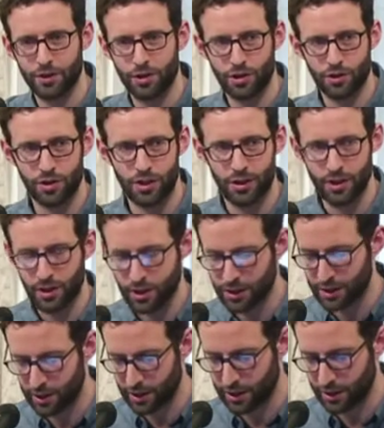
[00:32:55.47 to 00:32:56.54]
in the street
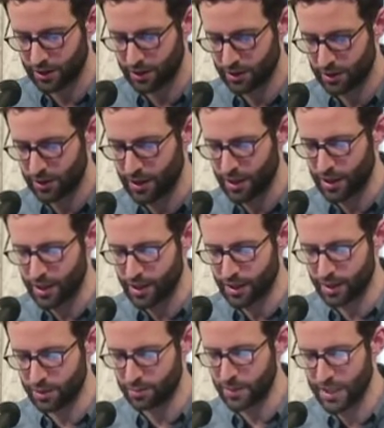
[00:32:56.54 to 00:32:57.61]
didn't
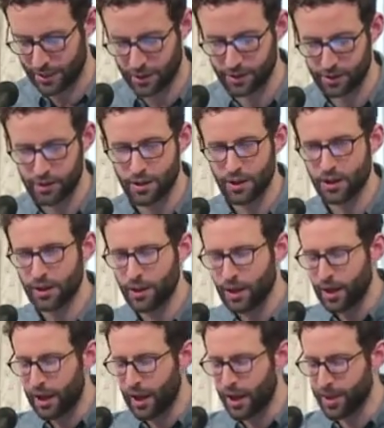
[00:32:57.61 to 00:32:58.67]
make it.
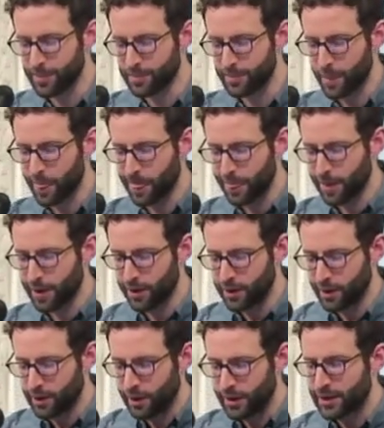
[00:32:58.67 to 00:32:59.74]

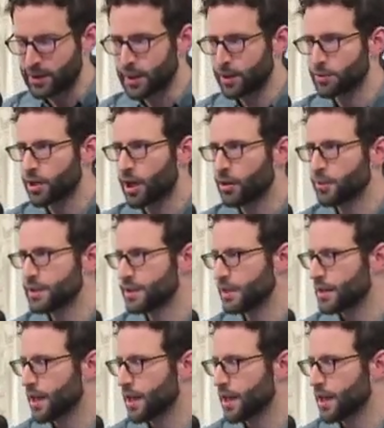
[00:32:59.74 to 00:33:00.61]
At the same time, we see